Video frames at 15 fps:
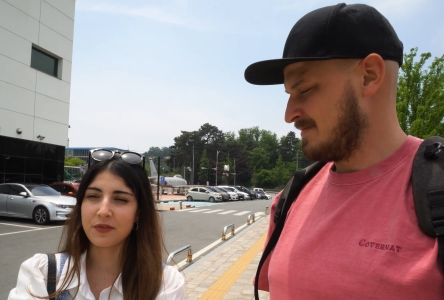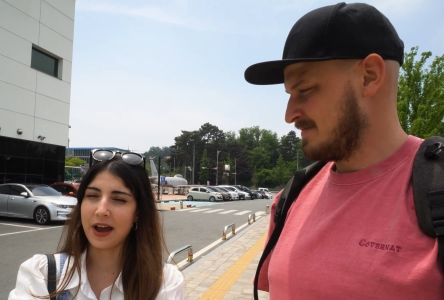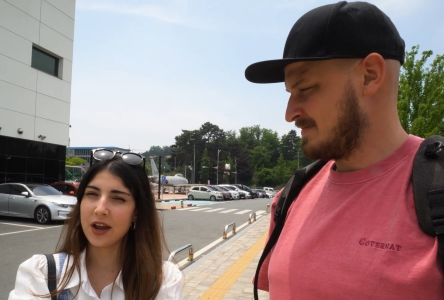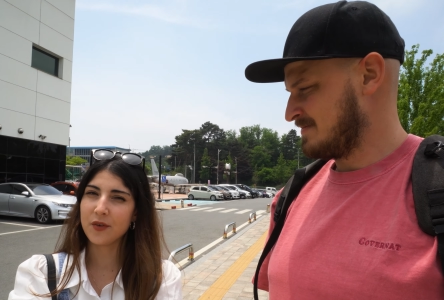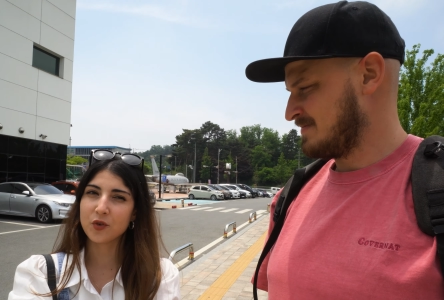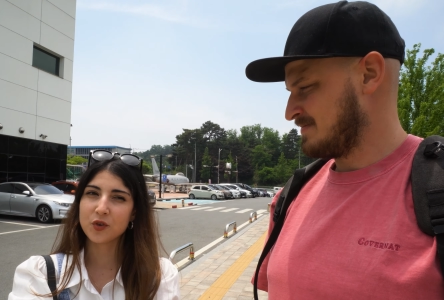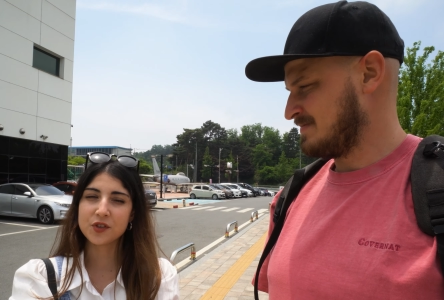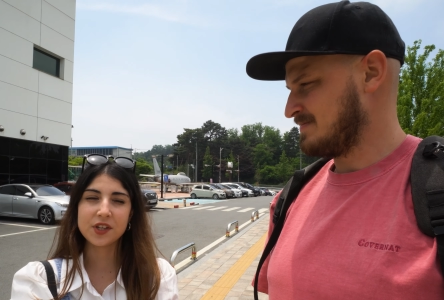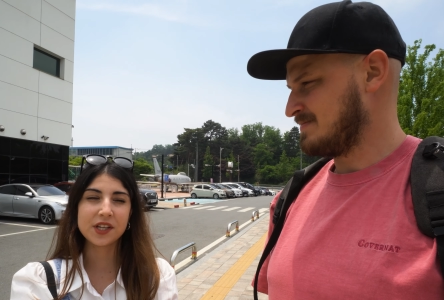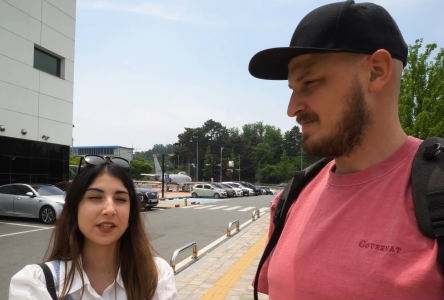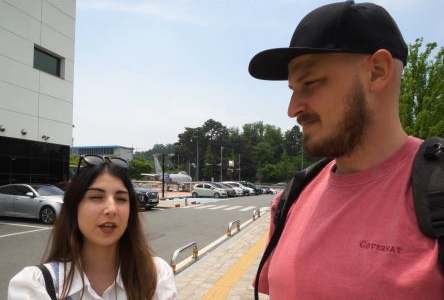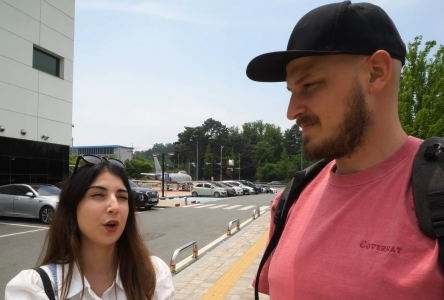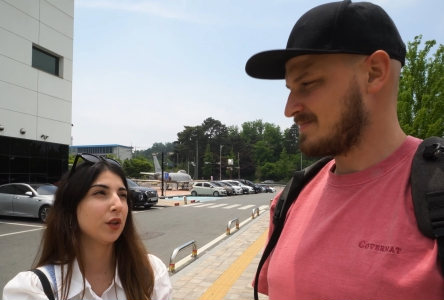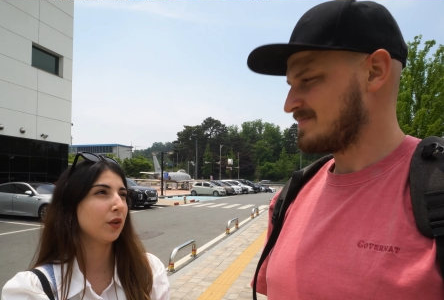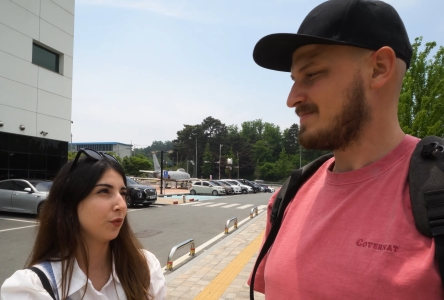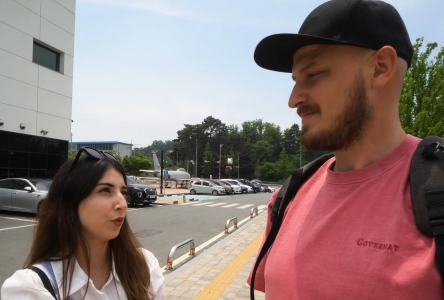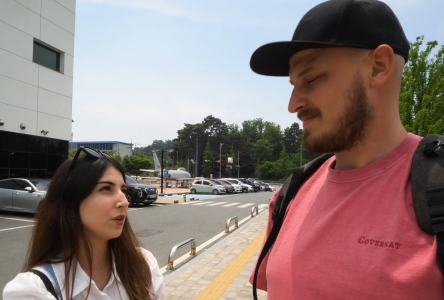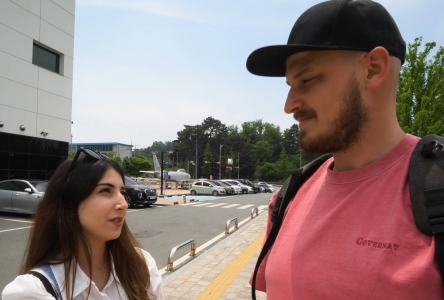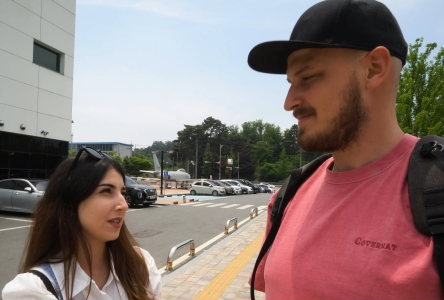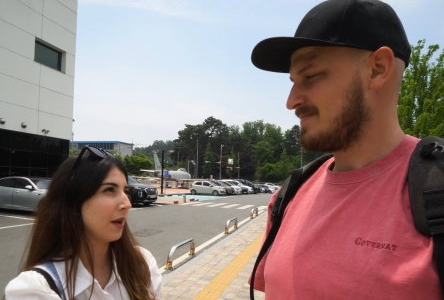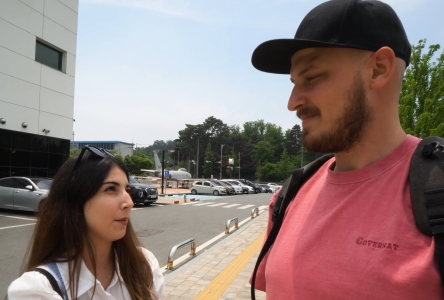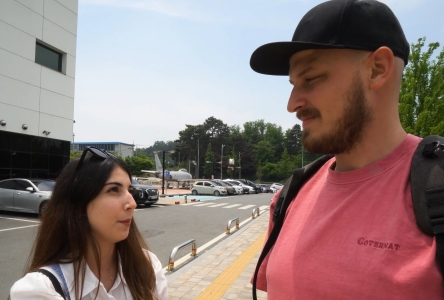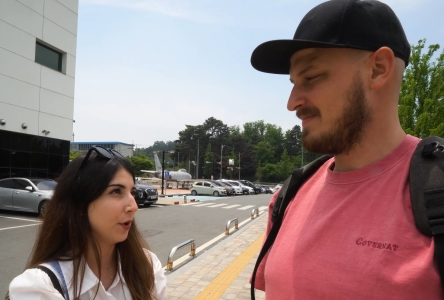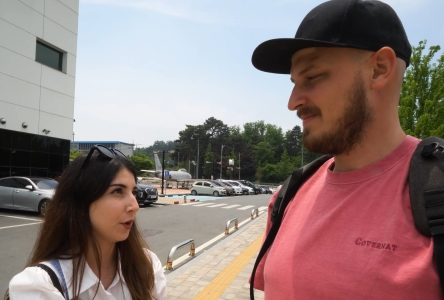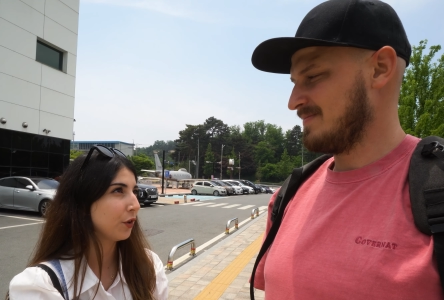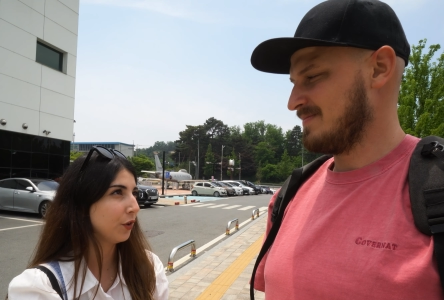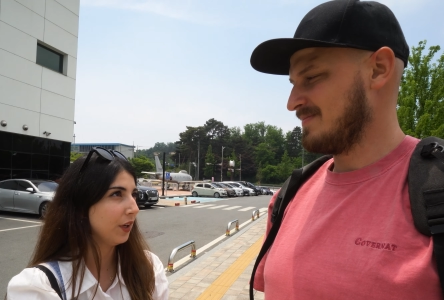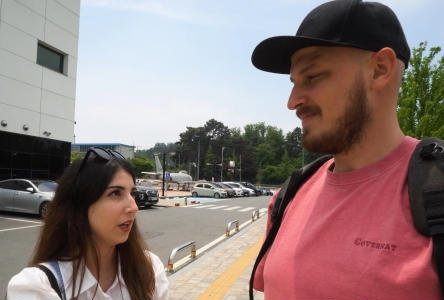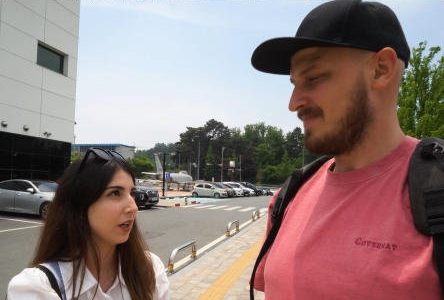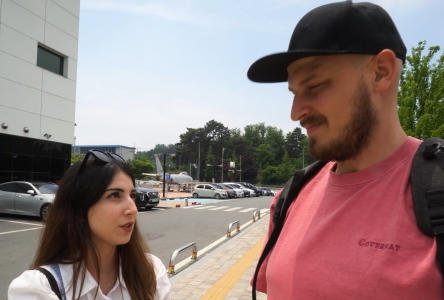Speaker 1: five or six, I heard the first time about
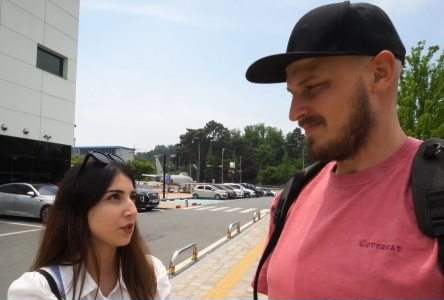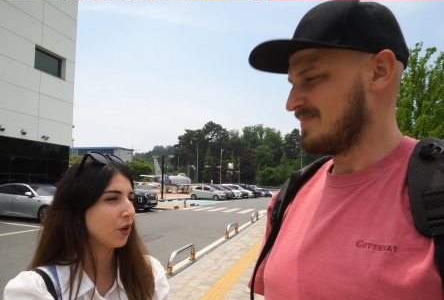Korea.